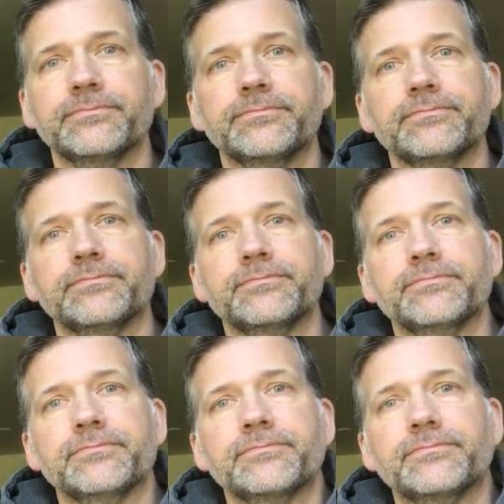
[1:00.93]

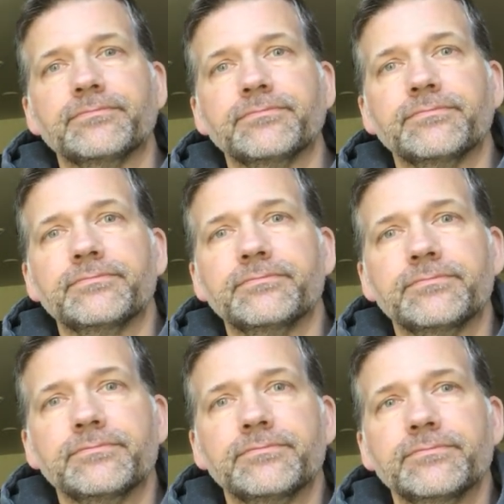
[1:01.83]

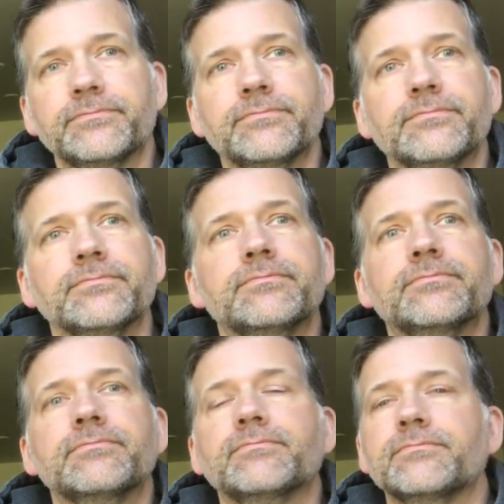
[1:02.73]

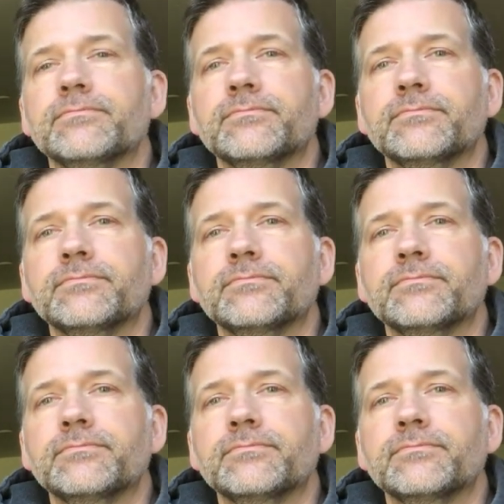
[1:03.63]
[no speech]